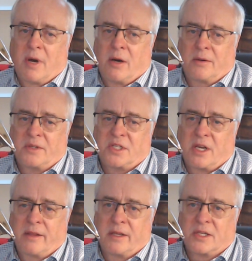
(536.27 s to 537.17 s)
bounce
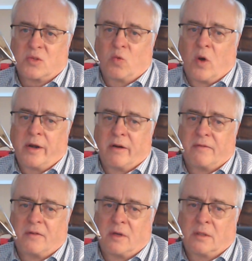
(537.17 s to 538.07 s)
on this
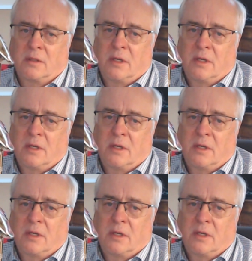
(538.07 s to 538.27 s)
wonderful,